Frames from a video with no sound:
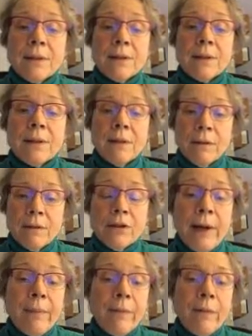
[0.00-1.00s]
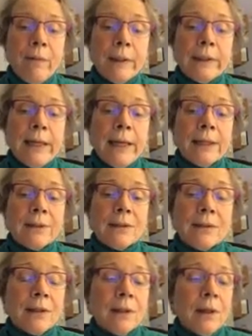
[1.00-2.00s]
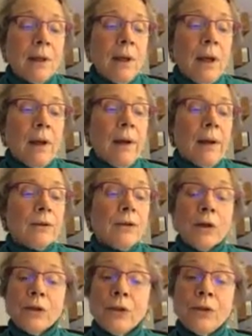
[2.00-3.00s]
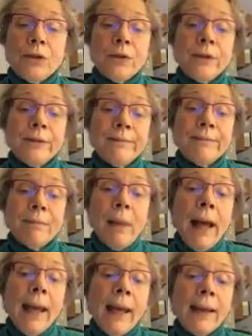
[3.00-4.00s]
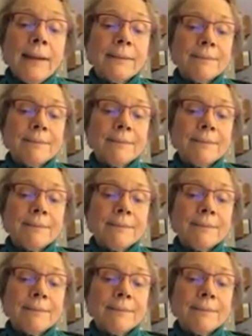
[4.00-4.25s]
the third chapter of my text. Talk to you soon. Bye.